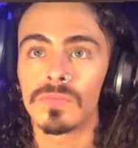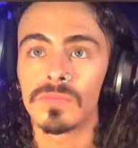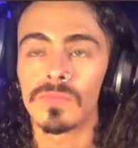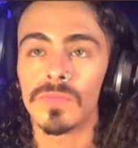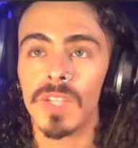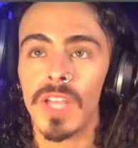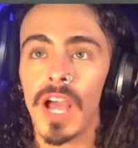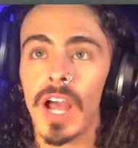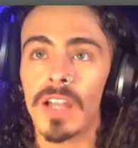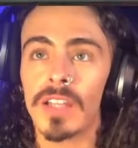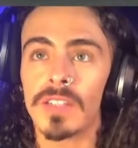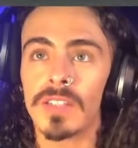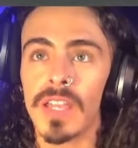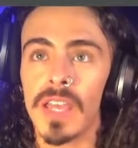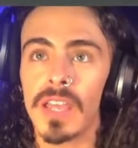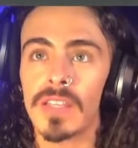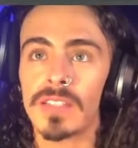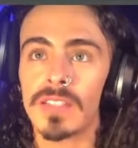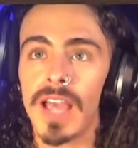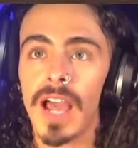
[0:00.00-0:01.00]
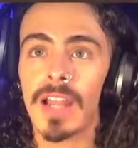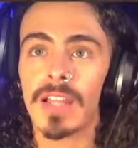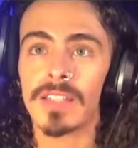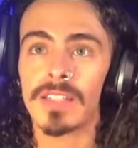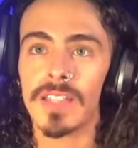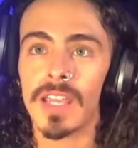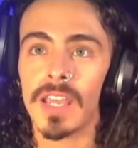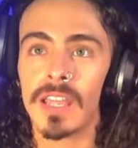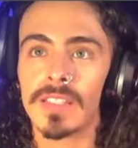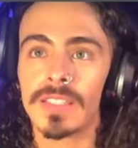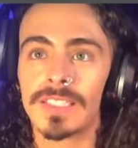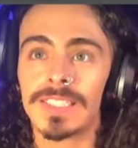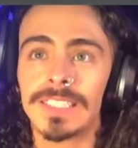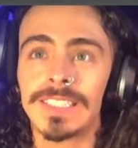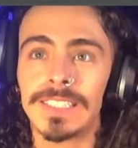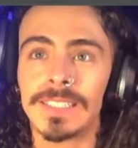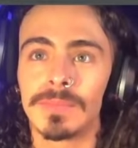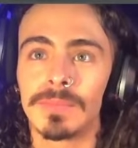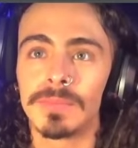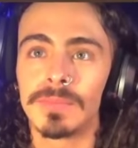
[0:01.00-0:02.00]
Got his ass. Got his ass.
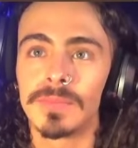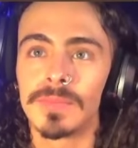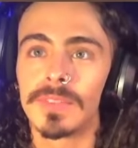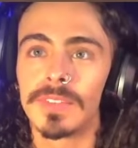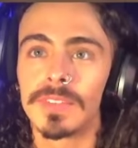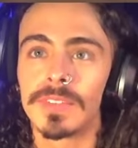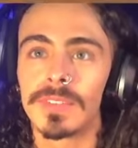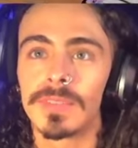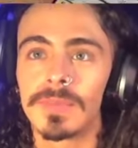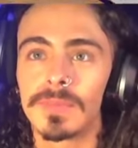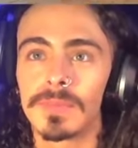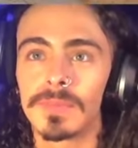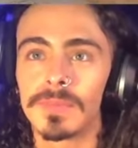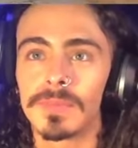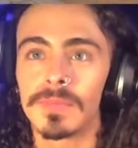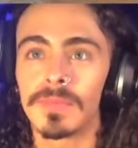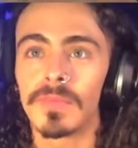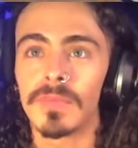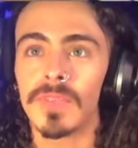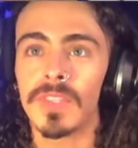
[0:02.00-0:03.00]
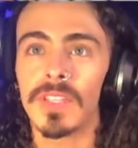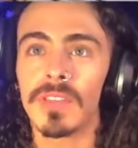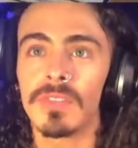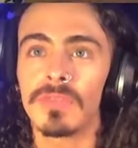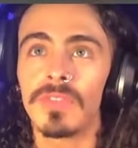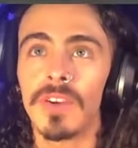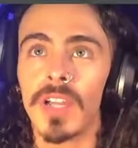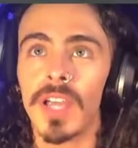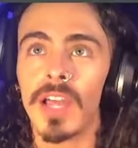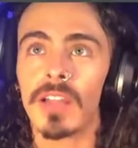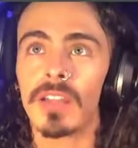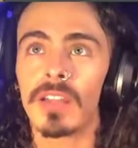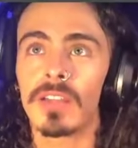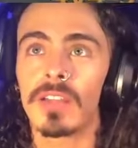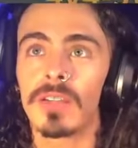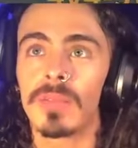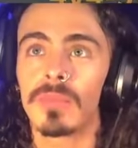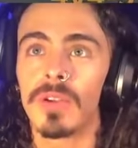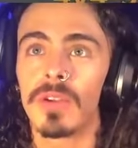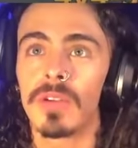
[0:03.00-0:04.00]
Got him. Yeah, fuck out of
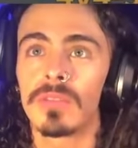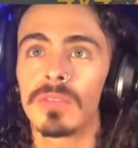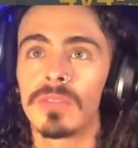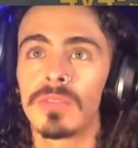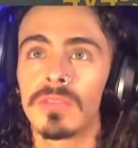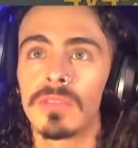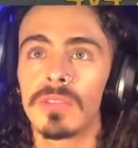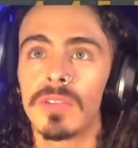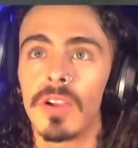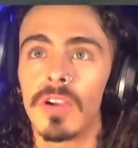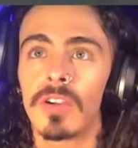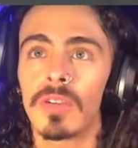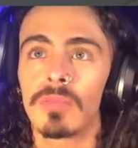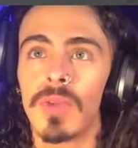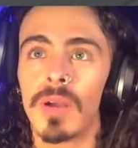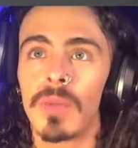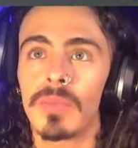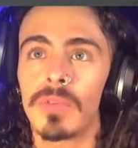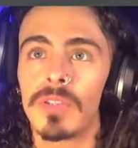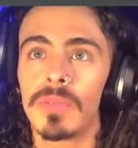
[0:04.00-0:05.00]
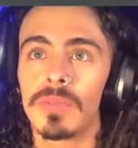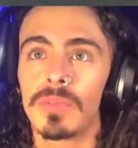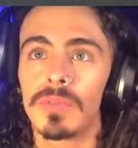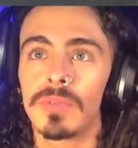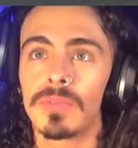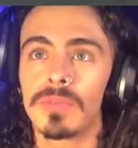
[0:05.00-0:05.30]
here, bro. Hurting my people.